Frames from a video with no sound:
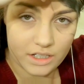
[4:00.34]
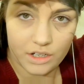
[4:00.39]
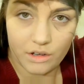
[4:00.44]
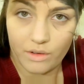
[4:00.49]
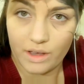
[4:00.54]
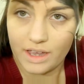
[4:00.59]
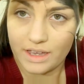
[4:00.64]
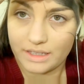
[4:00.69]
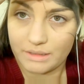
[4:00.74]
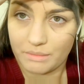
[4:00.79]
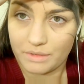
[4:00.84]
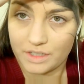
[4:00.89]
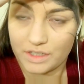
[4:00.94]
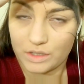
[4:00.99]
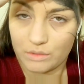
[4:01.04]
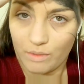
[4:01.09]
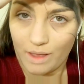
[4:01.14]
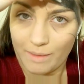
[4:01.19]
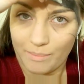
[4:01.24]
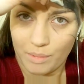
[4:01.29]
to do is I'm going to
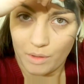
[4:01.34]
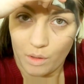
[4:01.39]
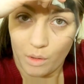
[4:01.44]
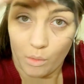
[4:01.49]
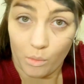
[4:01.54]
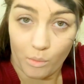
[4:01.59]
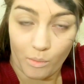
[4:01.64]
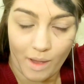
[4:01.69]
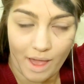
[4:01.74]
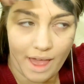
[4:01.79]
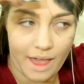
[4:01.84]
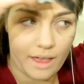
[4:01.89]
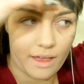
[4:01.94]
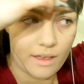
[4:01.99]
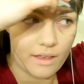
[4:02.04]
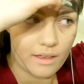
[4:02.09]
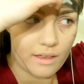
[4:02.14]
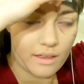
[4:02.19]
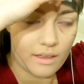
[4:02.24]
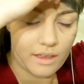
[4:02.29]
swipe away
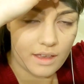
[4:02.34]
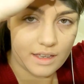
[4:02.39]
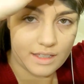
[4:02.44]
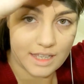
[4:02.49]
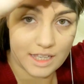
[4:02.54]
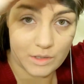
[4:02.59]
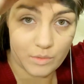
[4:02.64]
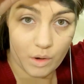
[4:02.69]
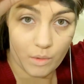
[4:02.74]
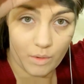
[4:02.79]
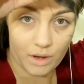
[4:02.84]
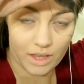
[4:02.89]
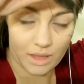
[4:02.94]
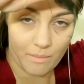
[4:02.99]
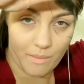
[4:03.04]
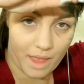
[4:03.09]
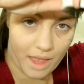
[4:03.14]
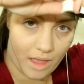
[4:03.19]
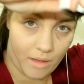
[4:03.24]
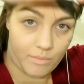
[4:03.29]
because that's where I want the
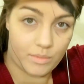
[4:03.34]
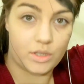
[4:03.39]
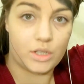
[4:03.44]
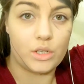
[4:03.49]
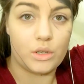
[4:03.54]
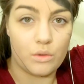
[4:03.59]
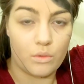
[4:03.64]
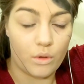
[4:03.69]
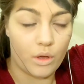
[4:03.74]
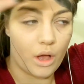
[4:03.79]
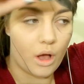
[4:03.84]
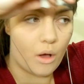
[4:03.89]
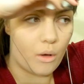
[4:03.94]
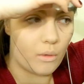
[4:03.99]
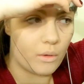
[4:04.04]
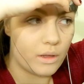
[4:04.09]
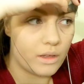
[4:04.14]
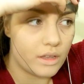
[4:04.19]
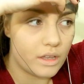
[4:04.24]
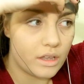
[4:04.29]
makeup to
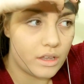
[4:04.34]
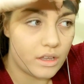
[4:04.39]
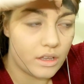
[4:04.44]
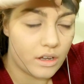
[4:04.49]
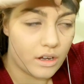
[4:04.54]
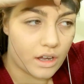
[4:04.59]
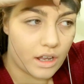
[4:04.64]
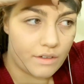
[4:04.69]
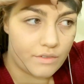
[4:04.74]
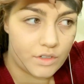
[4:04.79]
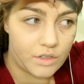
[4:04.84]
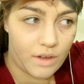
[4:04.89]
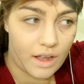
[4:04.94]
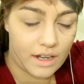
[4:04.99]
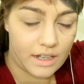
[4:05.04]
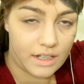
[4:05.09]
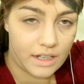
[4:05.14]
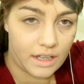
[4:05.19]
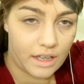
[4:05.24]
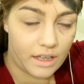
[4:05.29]
go. Kind of
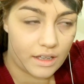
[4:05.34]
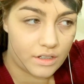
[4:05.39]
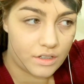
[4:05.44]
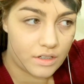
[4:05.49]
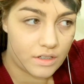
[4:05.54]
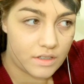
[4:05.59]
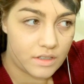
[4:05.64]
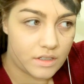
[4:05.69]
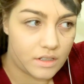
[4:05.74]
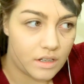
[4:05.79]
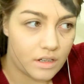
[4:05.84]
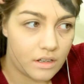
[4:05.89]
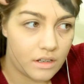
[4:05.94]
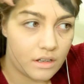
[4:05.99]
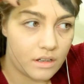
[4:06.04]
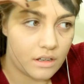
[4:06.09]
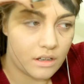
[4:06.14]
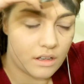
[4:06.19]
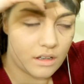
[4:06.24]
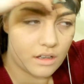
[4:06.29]
directing it just
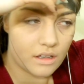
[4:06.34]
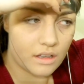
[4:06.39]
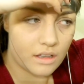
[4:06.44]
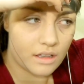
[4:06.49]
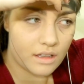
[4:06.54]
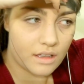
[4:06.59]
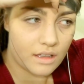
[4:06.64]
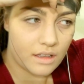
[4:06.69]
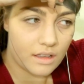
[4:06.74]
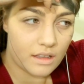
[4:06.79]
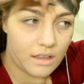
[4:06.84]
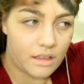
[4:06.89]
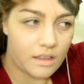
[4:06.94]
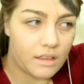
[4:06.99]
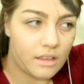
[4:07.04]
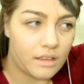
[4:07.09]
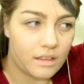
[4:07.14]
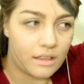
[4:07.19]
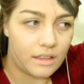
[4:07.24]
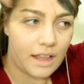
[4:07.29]

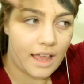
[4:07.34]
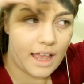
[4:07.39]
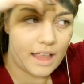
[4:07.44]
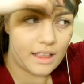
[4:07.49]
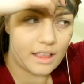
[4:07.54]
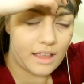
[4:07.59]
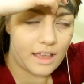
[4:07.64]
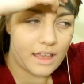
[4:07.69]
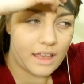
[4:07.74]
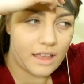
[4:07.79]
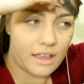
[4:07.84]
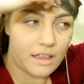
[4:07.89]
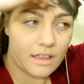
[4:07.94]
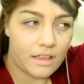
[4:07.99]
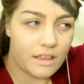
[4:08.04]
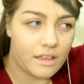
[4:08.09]
lightly